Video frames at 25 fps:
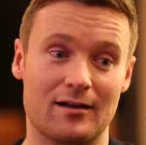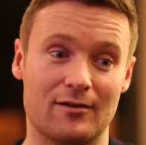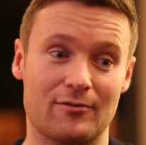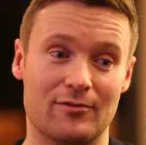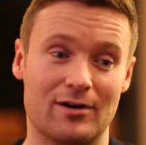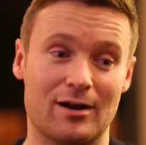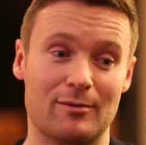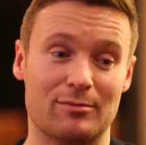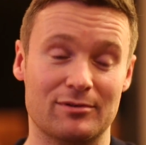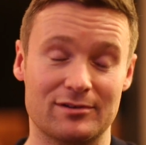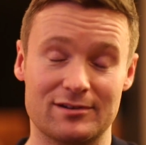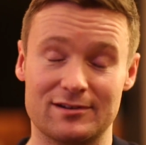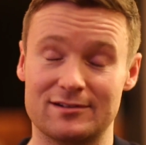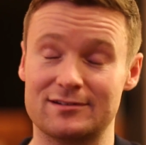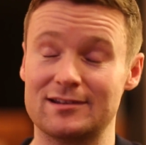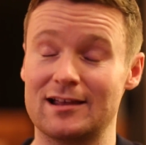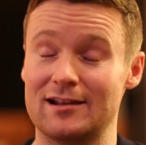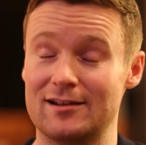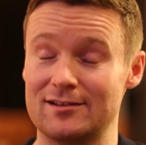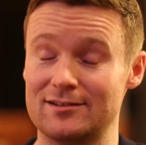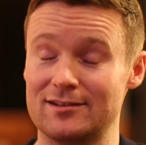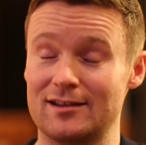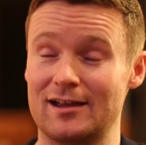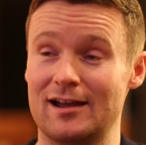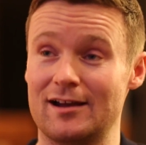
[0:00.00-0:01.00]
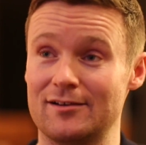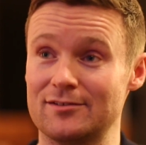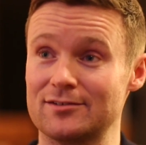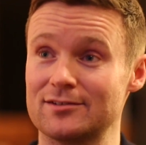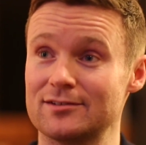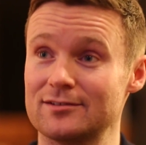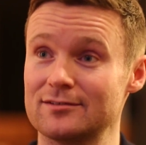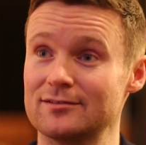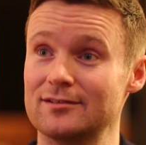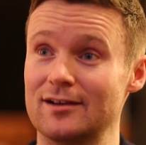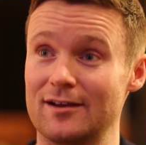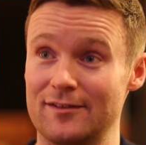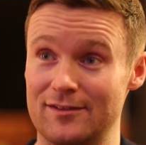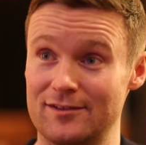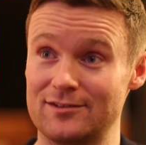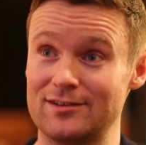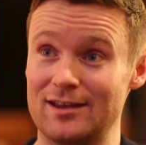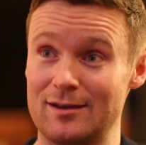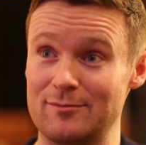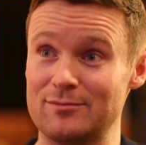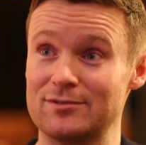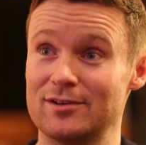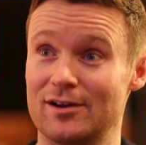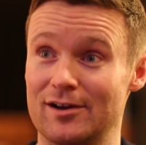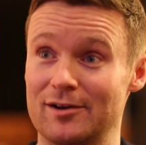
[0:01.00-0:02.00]
were able to sell us a house at the
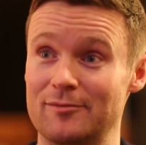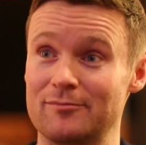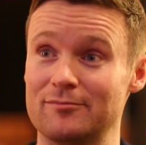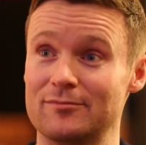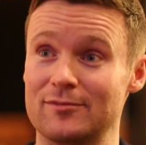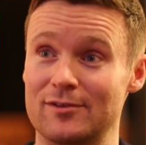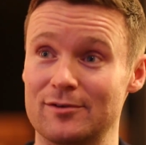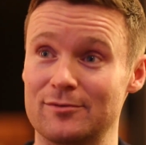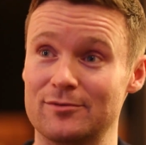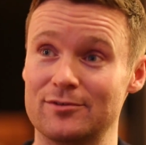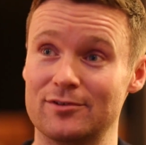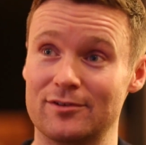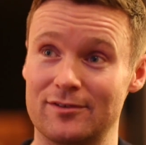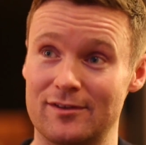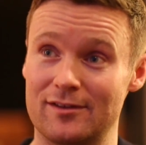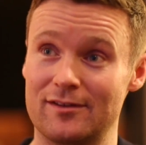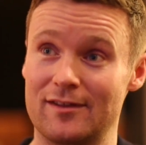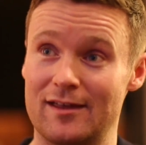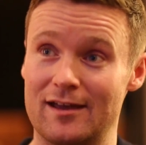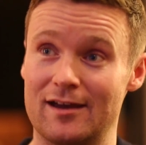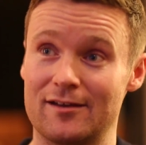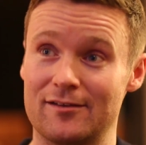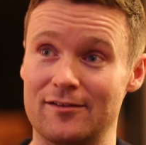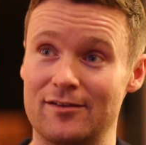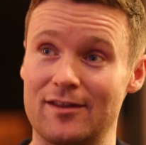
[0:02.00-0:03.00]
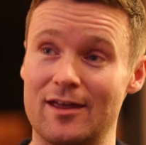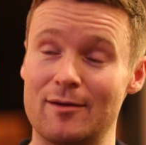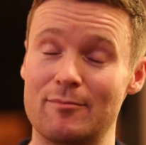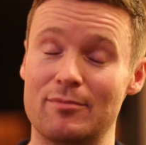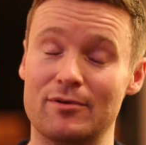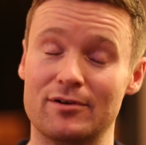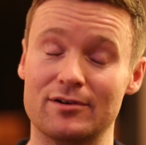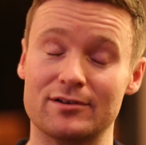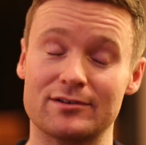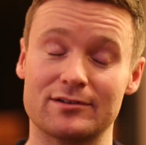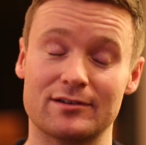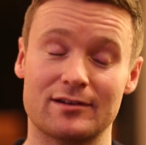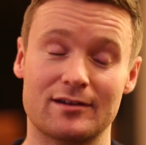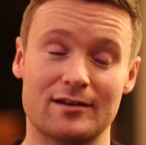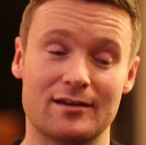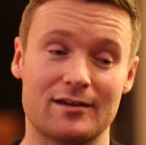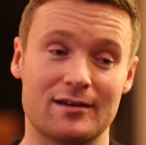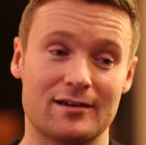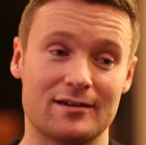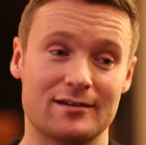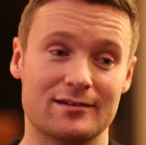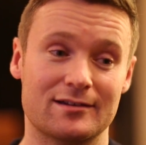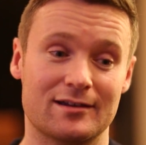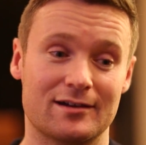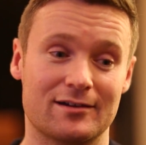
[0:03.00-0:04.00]
same time that they had on their books.
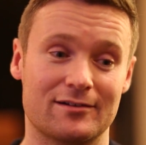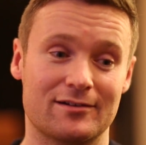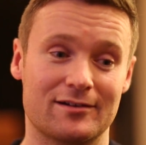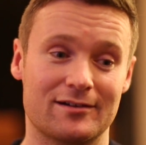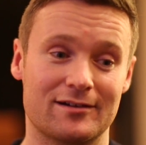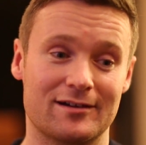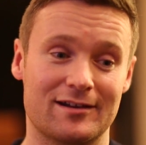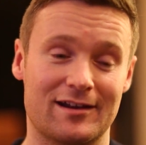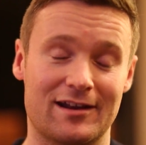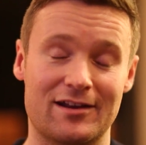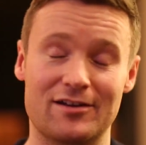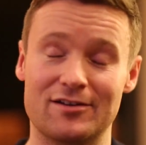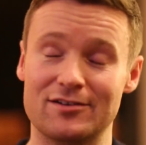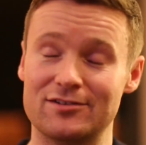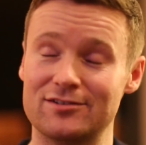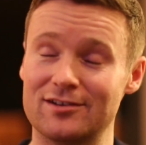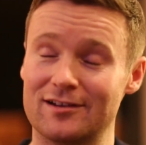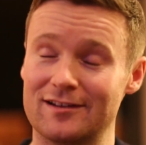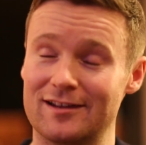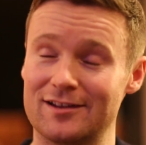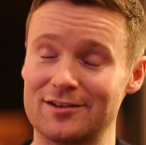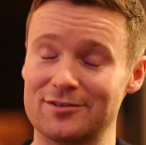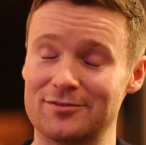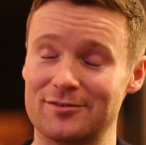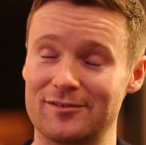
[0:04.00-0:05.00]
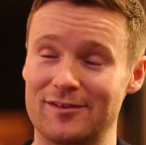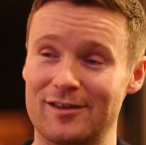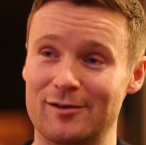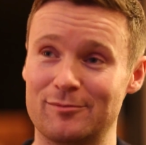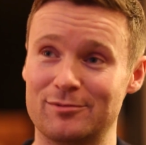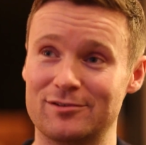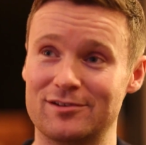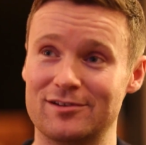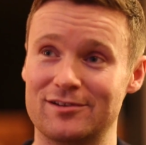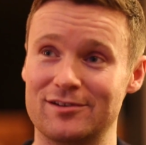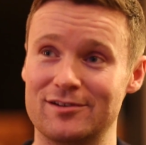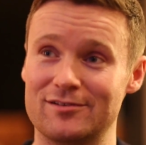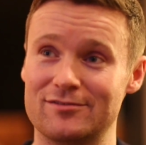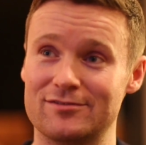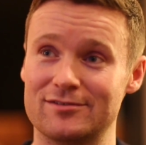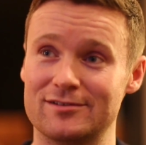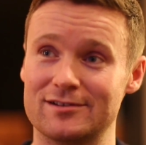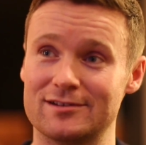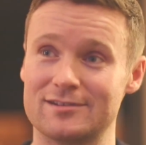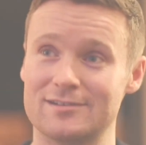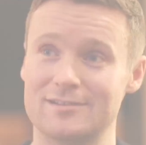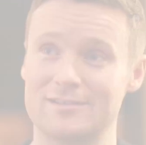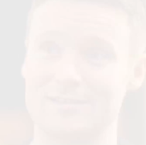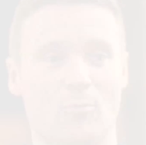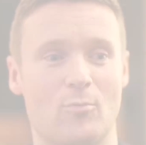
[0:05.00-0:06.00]
So in a nutshell, that's what they're able to do for
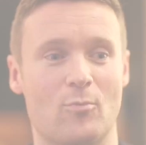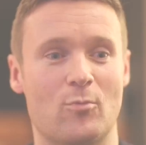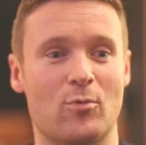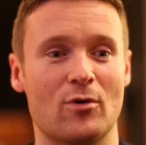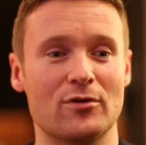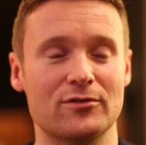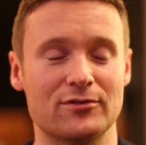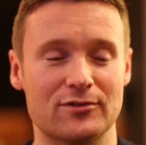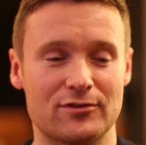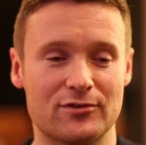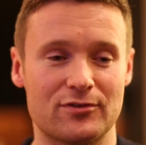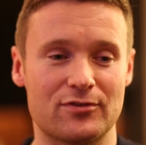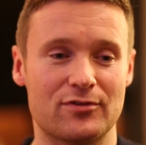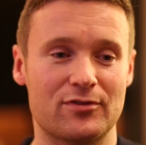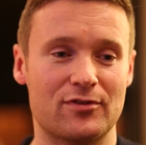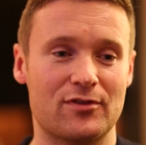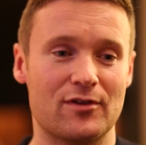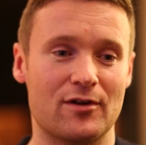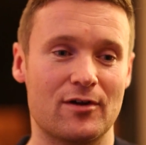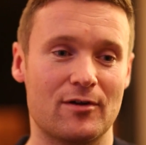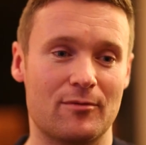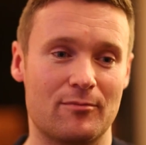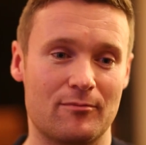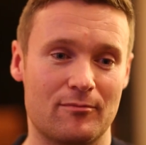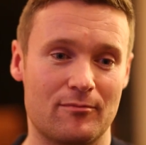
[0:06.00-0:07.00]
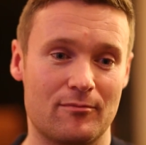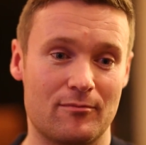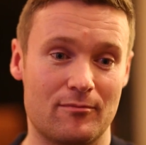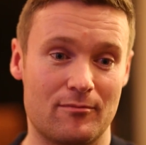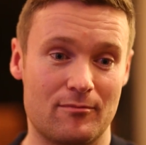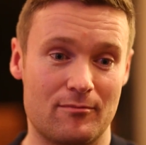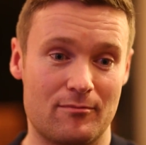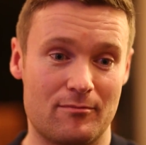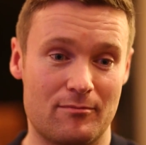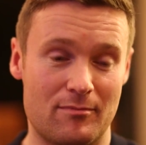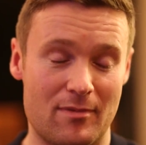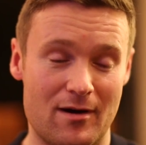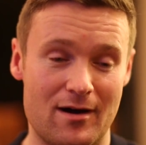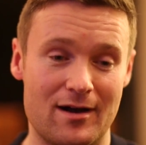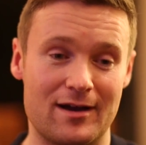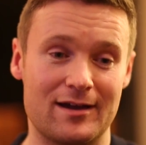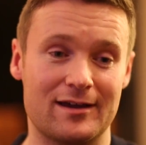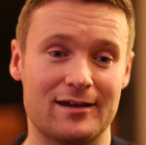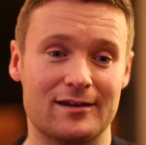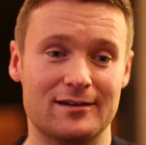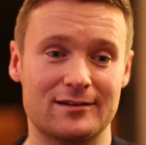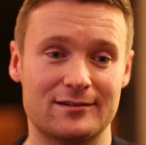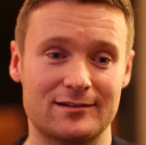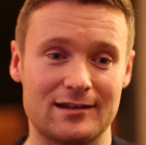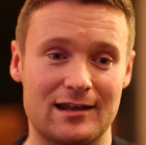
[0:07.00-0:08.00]
us. Once the
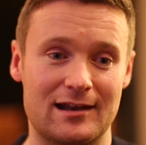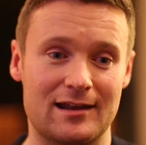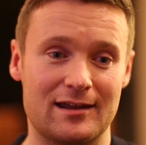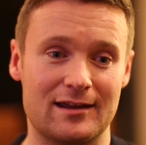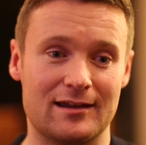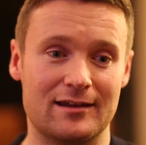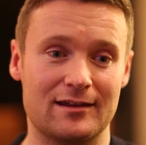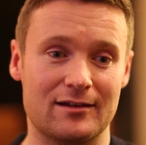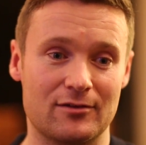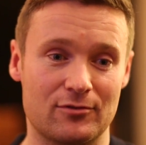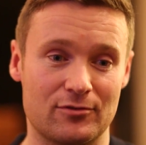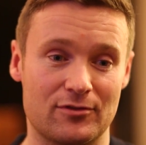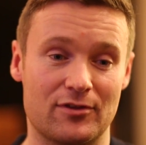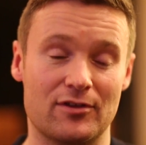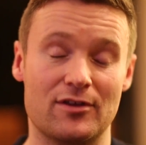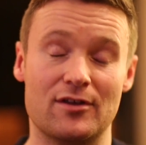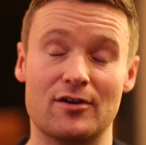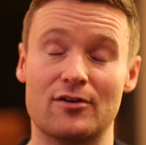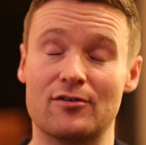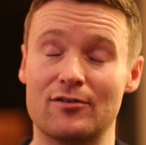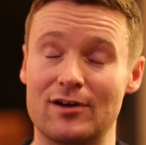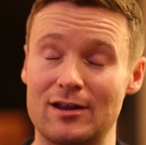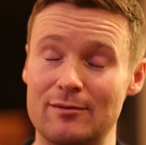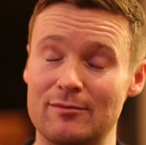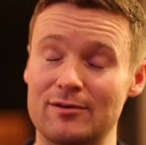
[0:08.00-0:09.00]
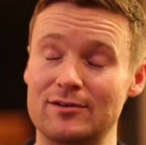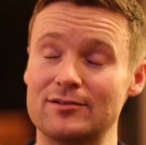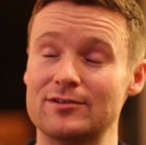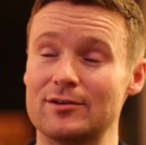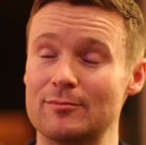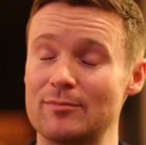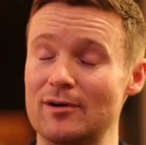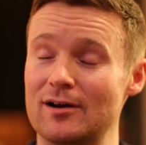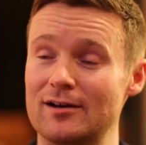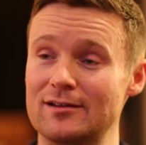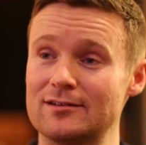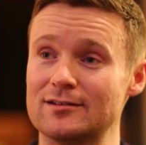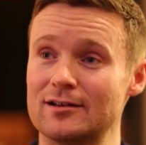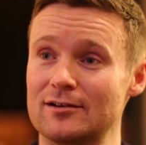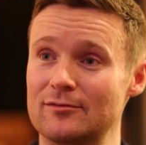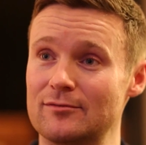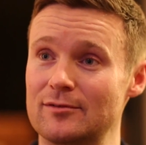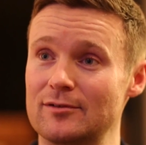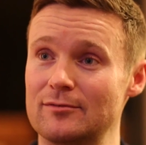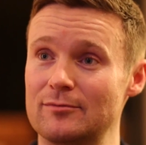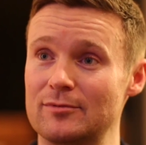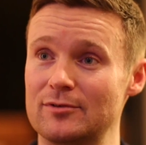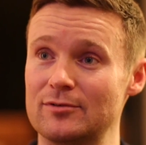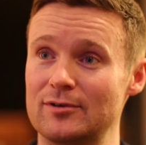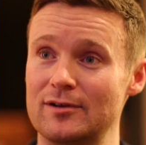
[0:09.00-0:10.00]
buying and selling, or the agreements to buy and sell
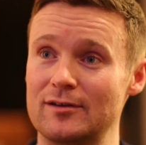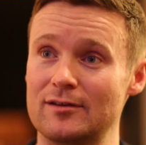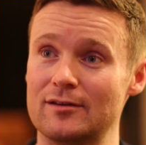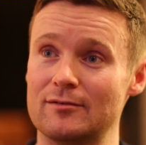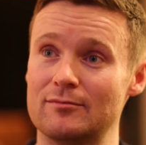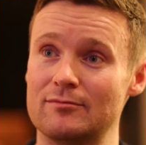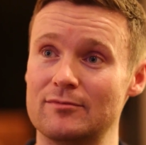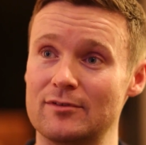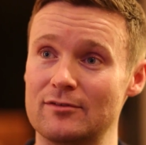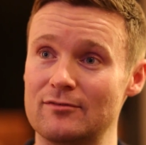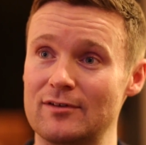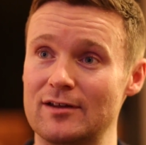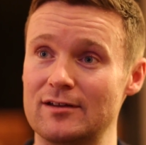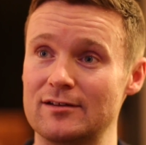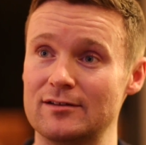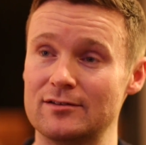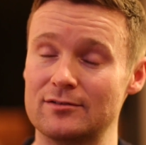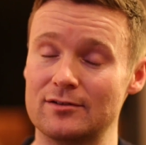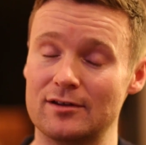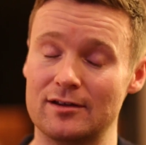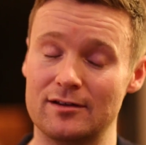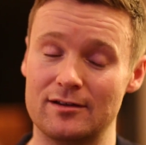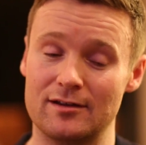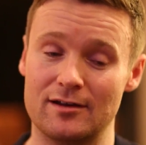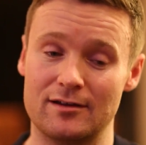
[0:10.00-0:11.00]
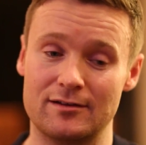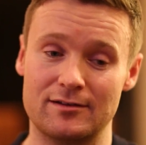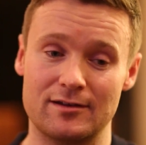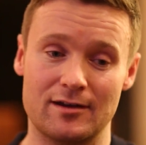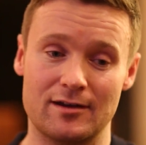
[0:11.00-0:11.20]
between the vendors had